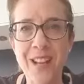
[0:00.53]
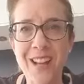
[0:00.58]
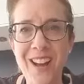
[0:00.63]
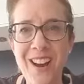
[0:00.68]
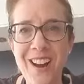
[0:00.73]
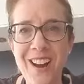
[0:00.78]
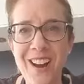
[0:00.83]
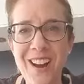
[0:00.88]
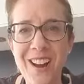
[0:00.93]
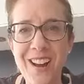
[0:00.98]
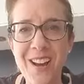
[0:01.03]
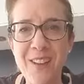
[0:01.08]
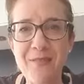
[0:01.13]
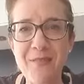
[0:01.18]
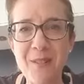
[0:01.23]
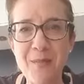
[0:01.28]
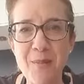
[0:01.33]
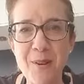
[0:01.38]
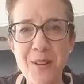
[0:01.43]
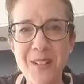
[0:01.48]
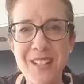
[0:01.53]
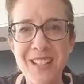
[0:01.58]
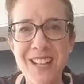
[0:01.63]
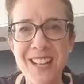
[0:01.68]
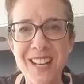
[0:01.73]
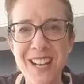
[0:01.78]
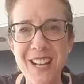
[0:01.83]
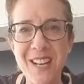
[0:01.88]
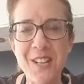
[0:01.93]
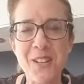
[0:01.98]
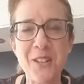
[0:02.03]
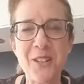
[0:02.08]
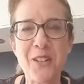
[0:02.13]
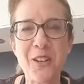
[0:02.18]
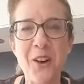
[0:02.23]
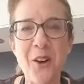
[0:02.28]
Hi everybody, good